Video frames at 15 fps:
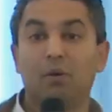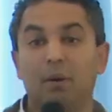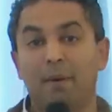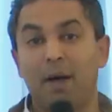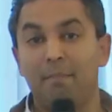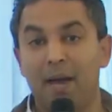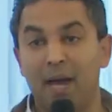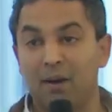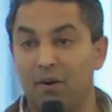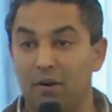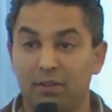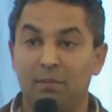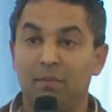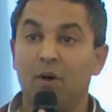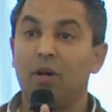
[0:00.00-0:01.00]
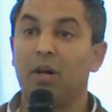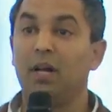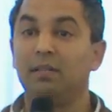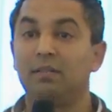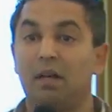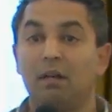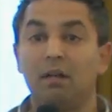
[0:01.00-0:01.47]
talk about macros. I'm not going
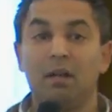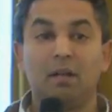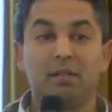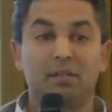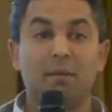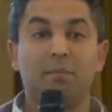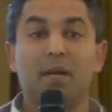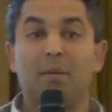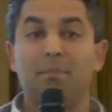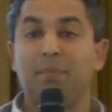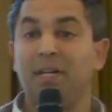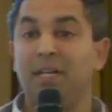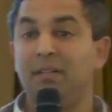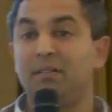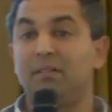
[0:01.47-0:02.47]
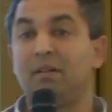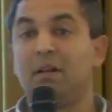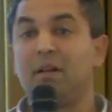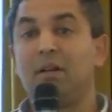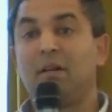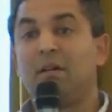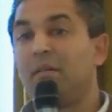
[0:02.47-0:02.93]
to insult. Some companies,
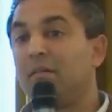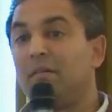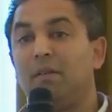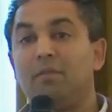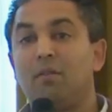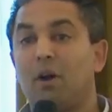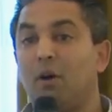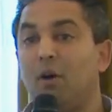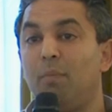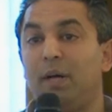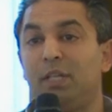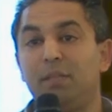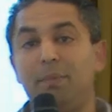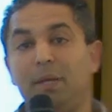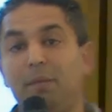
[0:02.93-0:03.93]
they've got a whole bunch